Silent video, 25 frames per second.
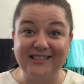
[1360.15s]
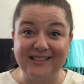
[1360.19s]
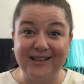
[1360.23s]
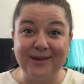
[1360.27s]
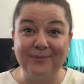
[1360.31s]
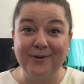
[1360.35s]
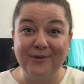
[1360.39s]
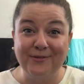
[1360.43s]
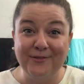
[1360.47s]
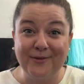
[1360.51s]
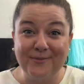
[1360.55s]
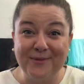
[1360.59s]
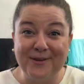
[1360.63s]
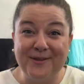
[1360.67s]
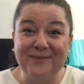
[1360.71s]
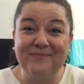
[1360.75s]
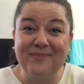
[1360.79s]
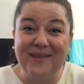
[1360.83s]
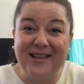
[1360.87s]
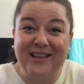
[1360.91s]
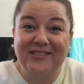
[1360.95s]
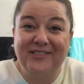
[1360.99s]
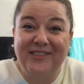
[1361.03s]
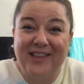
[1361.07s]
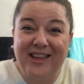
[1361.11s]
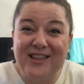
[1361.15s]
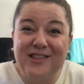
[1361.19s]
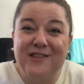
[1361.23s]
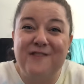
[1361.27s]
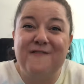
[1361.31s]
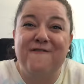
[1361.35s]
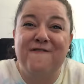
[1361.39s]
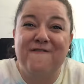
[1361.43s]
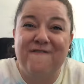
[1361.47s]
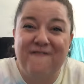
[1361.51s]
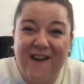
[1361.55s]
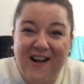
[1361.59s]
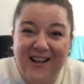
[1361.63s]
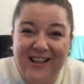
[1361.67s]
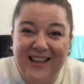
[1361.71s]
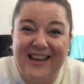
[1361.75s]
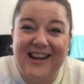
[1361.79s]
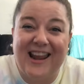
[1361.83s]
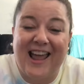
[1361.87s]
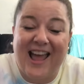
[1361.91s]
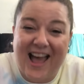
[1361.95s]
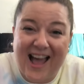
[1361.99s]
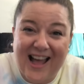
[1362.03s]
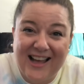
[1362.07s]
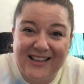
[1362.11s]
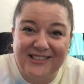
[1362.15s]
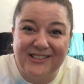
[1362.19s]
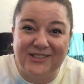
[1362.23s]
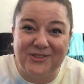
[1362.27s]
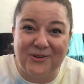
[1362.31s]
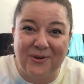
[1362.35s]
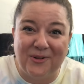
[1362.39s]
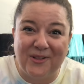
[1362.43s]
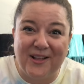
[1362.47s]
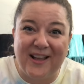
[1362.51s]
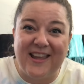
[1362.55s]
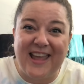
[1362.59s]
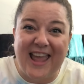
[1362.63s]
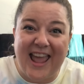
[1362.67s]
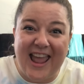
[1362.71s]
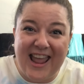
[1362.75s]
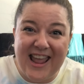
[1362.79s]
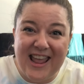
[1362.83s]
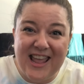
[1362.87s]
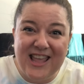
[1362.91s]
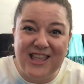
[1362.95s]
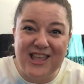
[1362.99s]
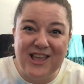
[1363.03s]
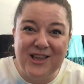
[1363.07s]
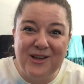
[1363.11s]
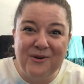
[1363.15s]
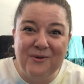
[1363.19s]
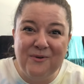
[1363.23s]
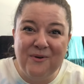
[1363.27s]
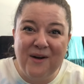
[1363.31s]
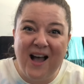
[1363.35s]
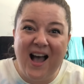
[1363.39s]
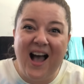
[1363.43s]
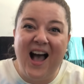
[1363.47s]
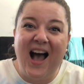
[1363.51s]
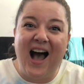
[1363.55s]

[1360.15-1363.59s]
Some of them could be in like, you fucking asshole, I hate you,